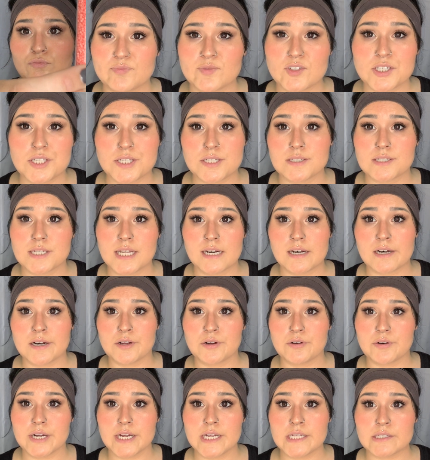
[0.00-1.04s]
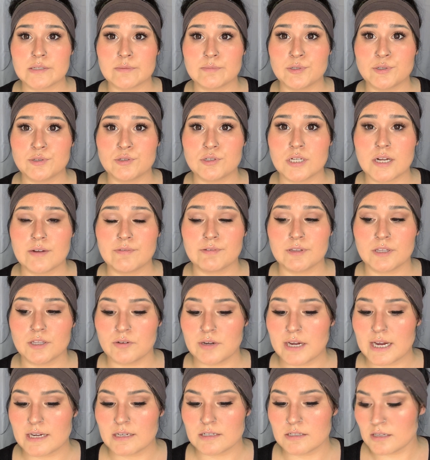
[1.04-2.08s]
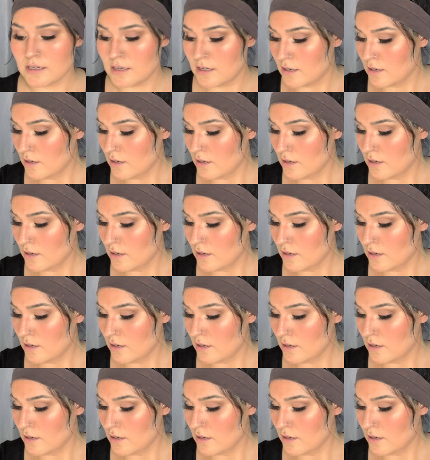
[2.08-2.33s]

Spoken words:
Just excited to create some new stuff with you guys.